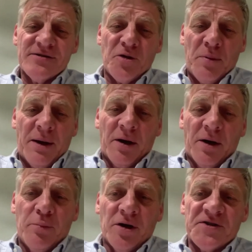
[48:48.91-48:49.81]
to the
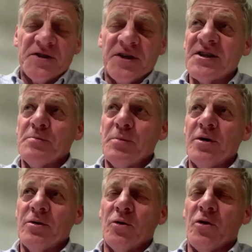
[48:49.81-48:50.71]
public policy
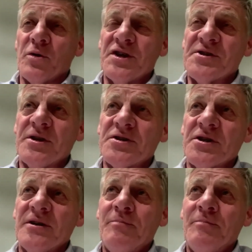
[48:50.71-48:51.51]
expert or the researcher,